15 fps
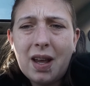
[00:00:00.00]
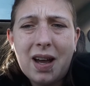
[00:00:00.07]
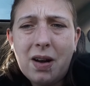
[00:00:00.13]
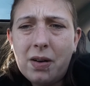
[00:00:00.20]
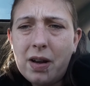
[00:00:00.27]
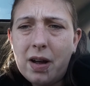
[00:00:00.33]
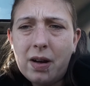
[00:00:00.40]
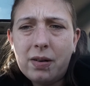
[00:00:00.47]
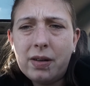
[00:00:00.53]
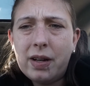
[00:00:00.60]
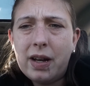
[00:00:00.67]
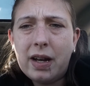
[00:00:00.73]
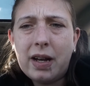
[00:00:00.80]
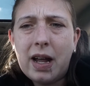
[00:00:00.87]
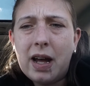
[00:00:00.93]
I don't know,
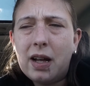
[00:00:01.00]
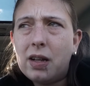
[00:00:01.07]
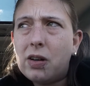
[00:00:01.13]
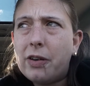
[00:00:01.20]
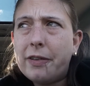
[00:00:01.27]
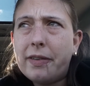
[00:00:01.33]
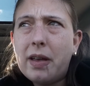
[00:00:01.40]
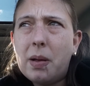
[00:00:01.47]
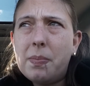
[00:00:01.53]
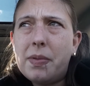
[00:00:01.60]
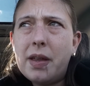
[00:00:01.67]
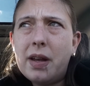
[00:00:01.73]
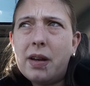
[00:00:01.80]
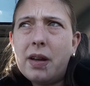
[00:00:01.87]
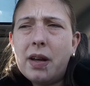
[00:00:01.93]
an inhaler or
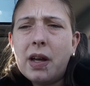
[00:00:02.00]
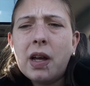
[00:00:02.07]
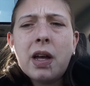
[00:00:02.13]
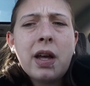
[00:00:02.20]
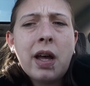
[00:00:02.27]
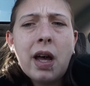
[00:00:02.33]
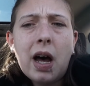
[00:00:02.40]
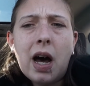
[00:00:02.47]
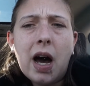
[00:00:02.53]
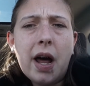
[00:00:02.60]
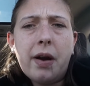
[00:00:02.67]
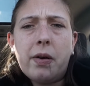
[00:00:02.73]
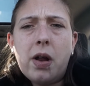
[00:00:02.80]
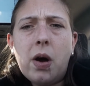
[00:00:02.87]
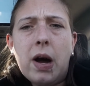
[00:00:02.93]
something.
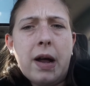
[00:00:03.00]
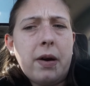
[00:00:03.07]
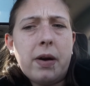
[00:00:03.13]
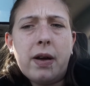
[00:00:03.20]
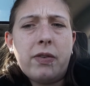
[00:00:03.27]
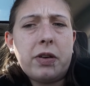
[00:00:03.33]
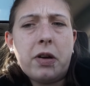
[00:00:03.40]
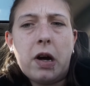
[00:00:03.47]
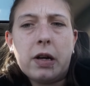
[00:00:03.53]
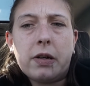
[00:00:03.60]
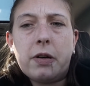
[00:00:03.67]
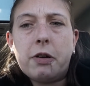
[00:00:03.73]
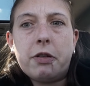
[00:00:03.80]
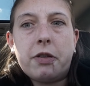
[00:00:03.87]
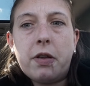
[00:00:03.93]
I don't know. I don't have a
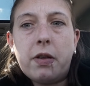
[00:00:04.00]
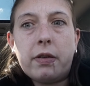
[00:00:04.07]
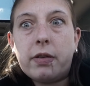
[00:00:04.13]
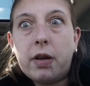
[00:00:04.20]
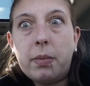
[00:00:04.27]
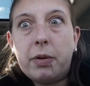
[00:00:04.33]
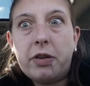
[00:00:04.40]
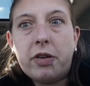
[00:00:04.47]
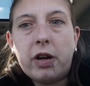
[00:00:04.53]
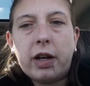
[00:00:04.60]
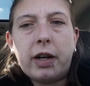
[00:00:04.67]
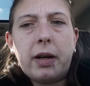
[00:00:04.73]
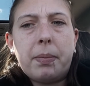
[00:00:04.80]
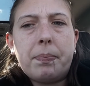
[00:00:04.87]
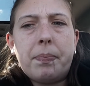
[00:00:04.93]
doctor, so this is going to be
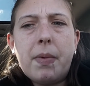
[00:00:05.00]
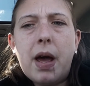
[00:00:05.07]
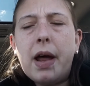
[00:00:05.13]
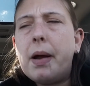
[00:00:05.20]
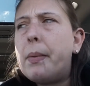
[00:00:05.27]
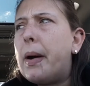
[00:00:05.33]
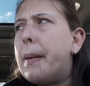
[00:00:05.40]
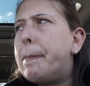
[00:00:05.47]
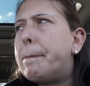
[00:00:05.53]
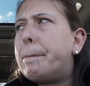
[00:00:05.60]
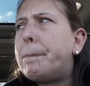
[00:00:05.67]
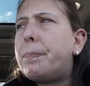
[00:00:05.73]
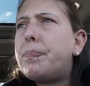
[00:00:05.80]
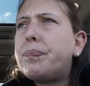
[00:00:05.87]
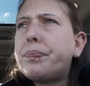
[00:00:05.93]
tricky. Anyway.
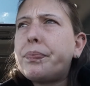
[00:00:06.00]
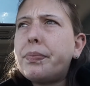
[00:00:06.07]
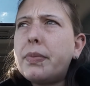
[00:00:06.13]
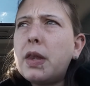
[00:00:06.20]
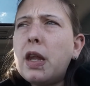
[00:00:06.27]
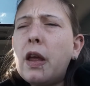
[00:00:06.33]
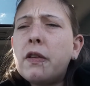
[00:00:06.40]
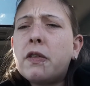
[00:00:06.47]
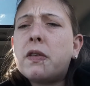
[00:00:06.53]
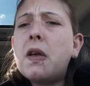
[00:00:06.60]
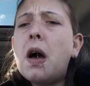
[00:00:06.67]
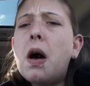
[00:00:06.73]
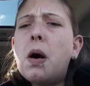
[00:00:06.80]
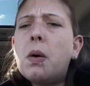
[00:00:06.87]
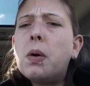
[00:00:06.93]

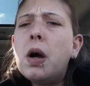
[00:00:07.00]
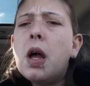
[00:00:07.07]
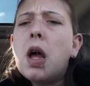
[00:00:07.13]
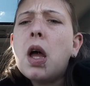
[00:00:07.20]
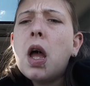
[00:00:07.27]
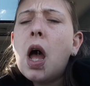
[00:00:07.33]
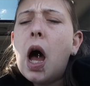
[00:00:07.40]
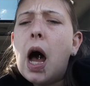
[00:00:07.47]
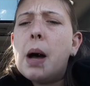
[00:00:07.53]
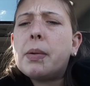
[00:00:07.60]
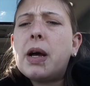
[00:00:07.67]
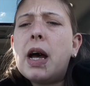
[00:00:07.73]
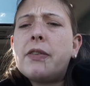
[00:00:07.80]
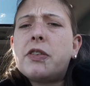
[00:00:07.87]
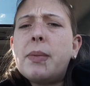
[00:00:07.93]
So, I'm
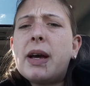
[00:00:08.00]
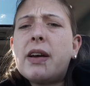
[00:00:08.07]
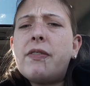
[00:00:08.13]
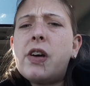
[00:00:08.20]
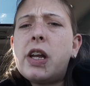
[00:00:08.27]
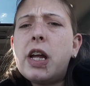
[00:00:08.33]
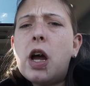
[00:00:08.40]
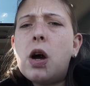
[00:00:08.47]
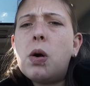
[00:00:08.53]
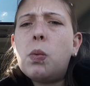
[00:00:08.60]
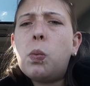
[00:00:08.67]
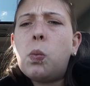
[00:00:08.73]
going to have to make a video